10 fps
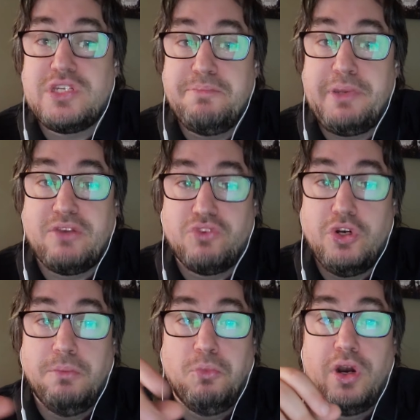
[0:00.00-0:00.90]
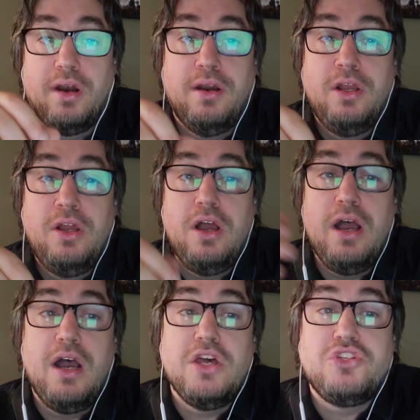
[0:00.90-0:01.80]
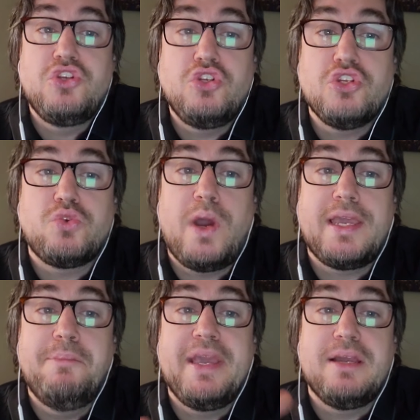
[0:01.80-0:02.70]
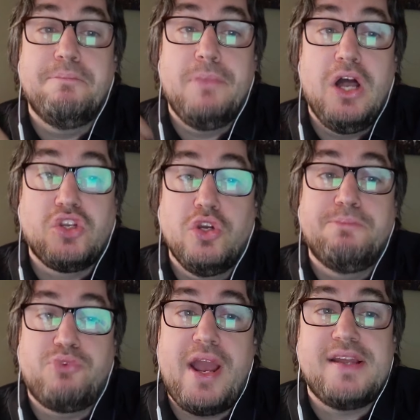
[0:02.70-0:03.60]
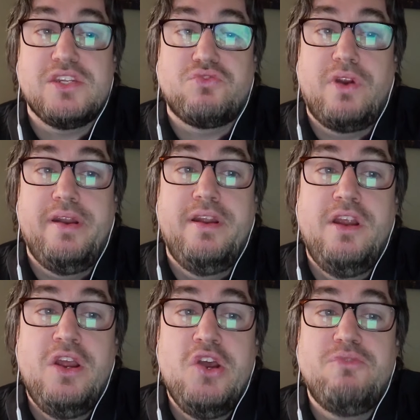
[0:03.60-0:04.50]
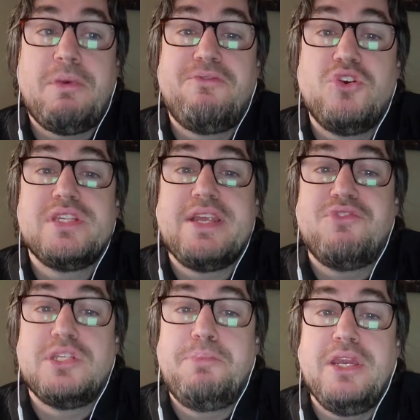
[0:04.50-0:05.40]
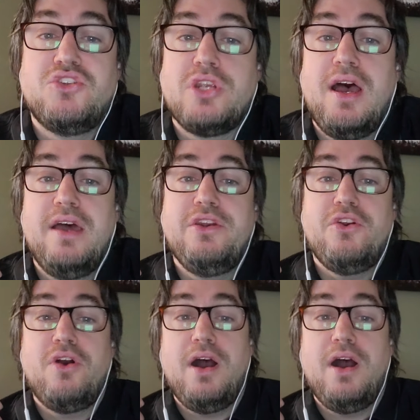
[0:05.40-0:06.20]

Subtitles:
big room where just so I can make a good practice run. My first ever speech. And from